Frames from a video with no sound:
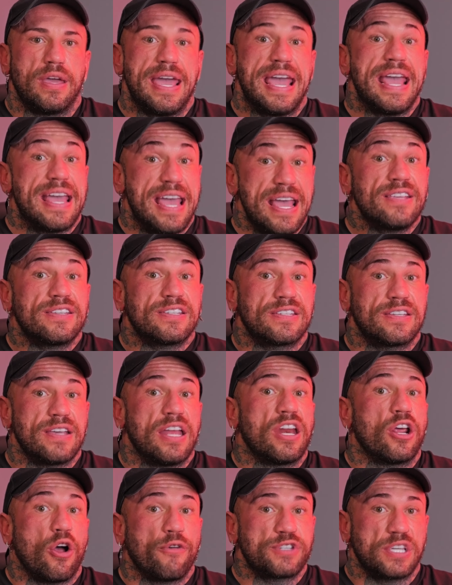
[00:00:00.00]
It is
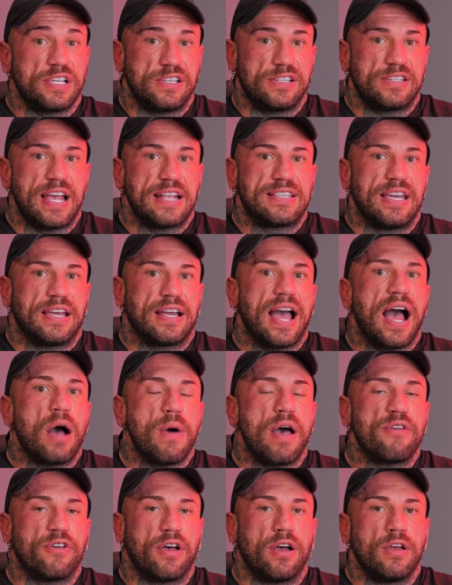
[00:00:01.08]
in an off-season setting,
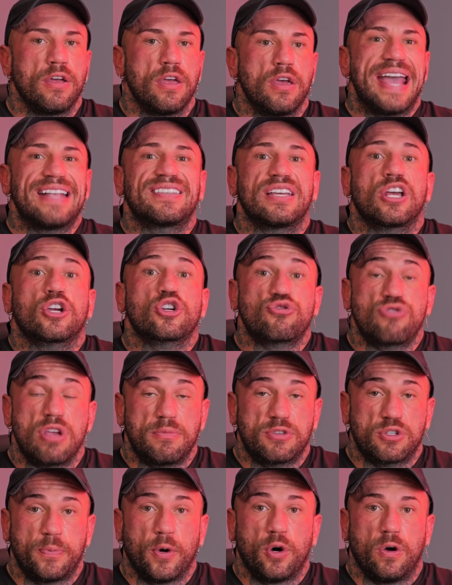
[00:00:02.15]
however, it's an extreme
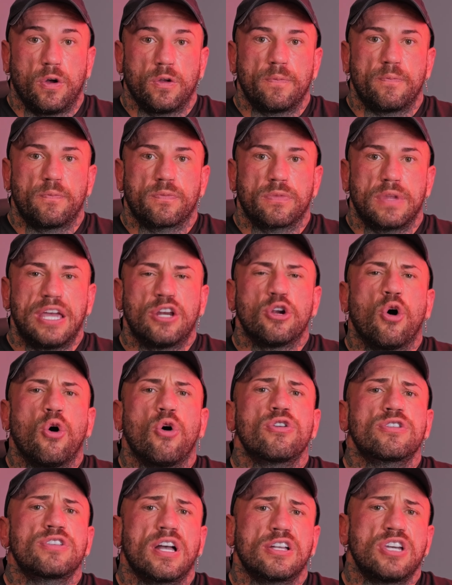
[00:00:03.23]
sport. In
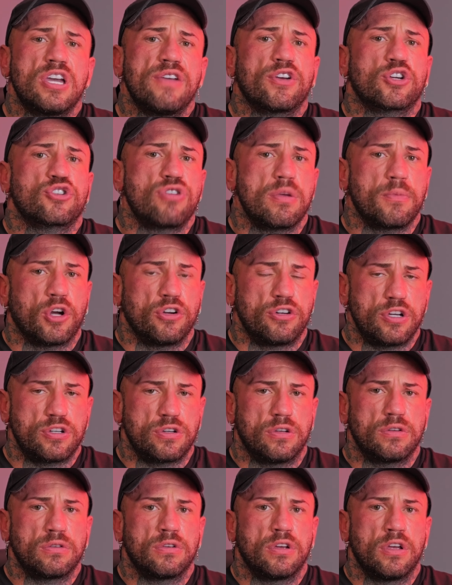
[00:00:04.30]
order to achieve extreme
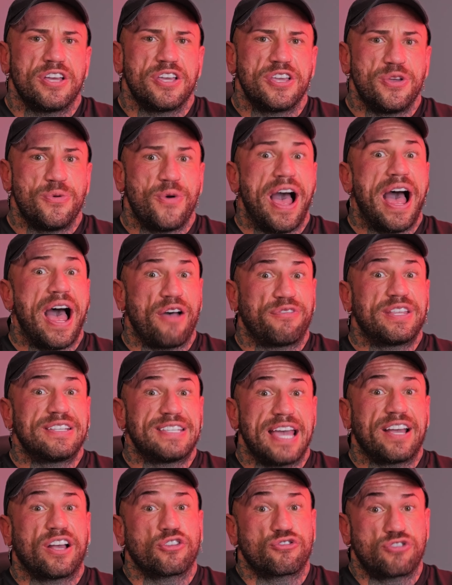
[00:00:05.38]
condition, you have to
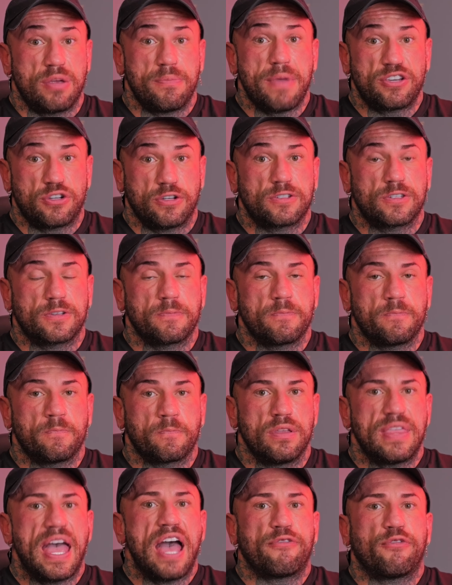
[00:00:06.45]
take extreme measures.
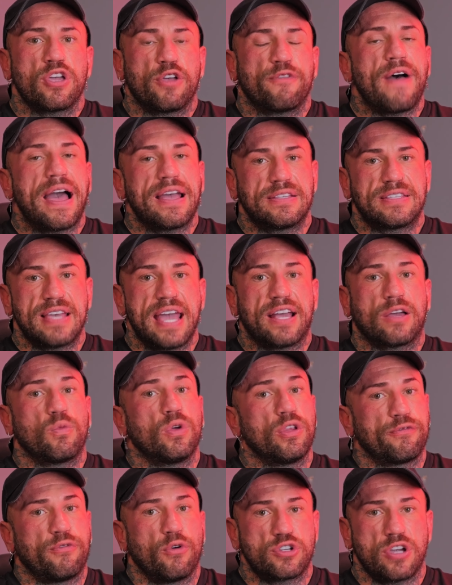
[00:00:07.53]
Therefore, your fat intake
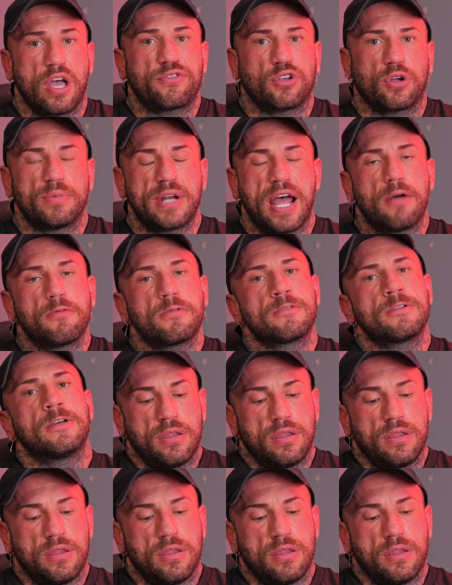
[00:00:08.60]
will unfortunately have to come down.